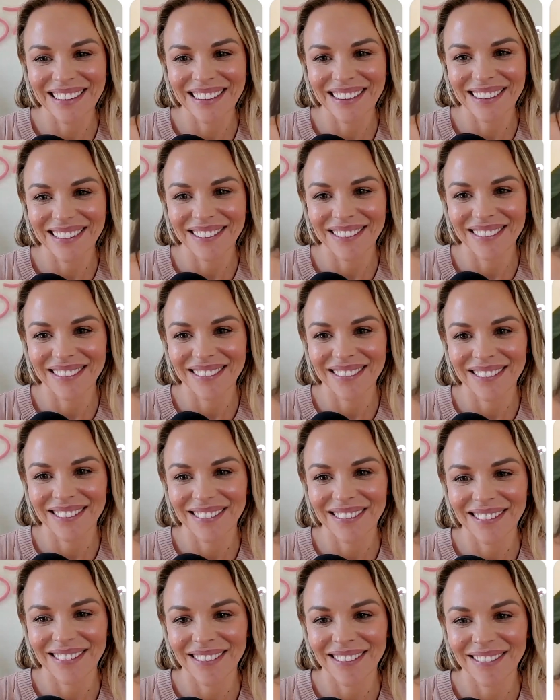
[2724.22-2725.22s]

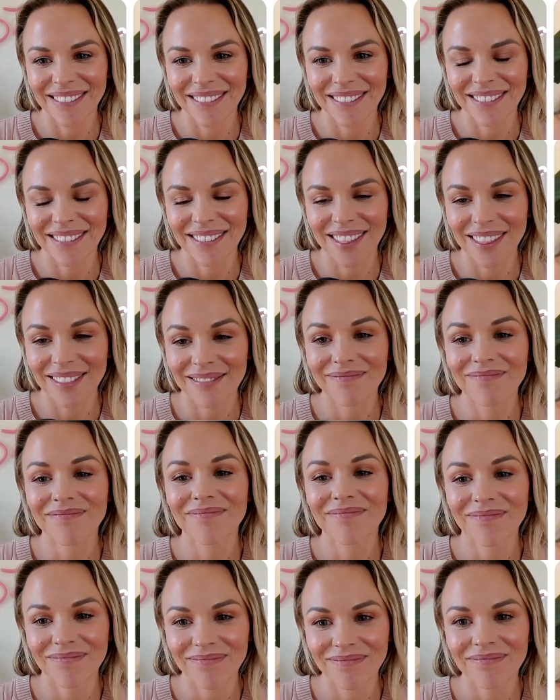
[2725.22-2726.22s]

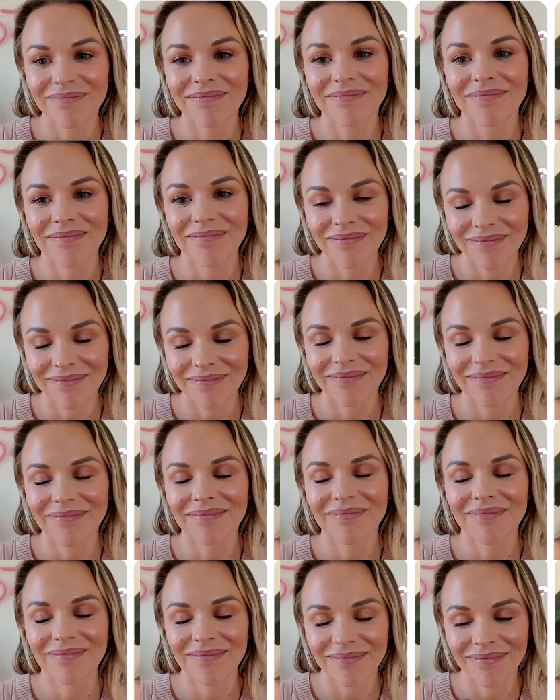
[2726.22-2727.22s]

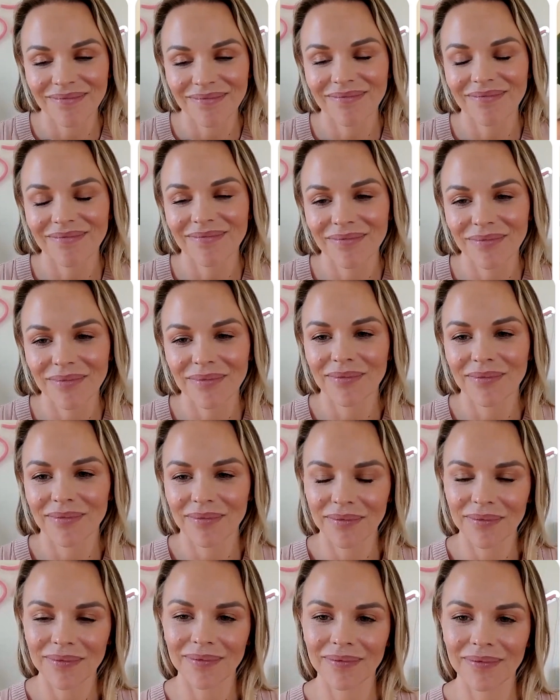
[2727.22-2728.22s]

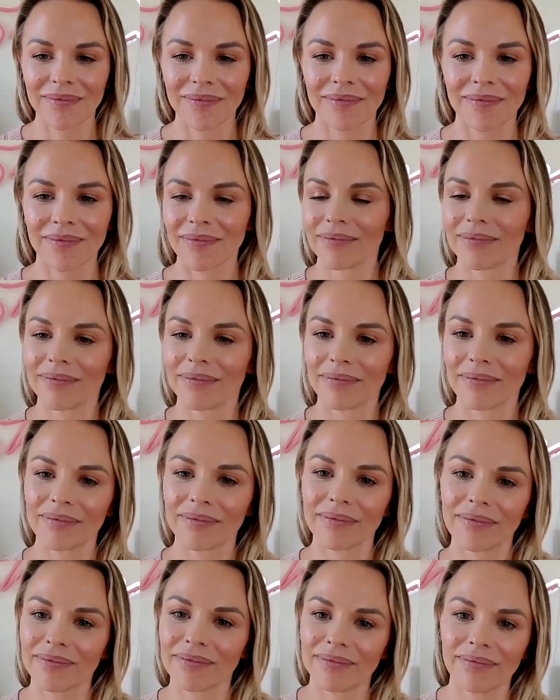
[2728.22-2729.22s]

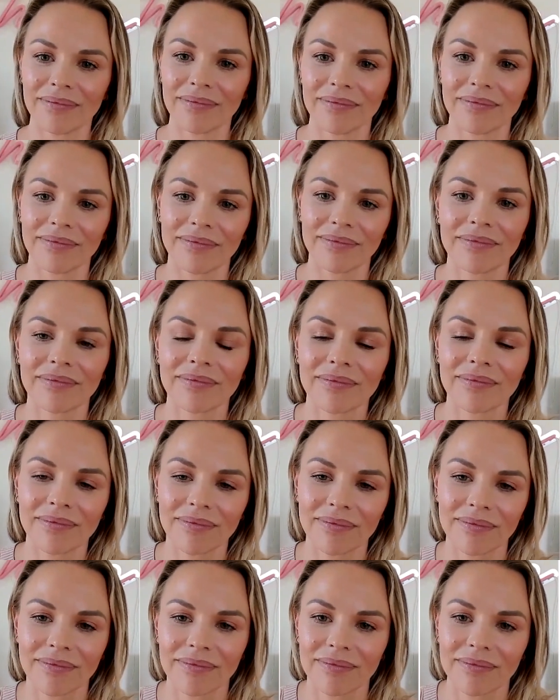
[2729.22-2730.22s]

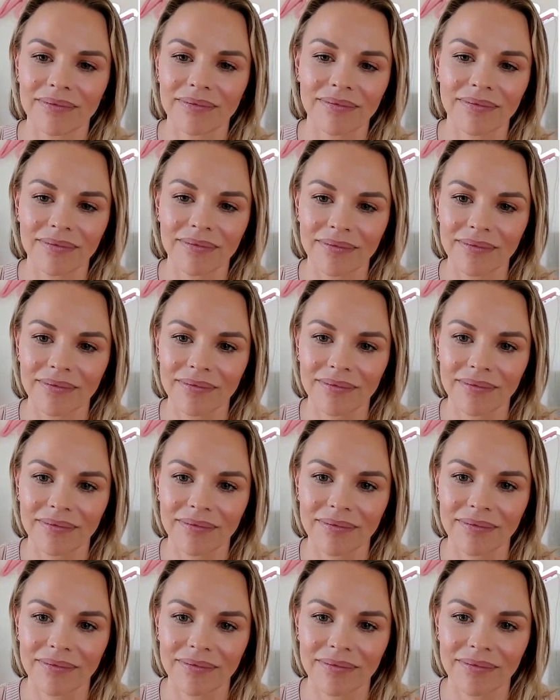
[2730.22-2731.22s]

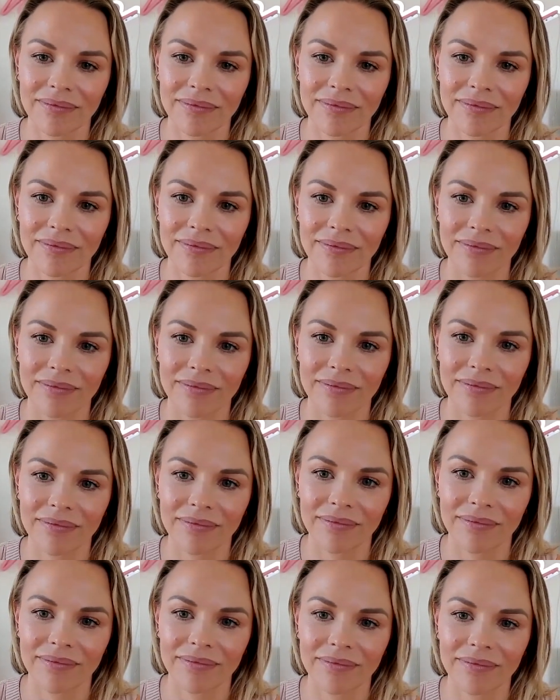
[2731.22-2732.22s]
This person isn't speaking.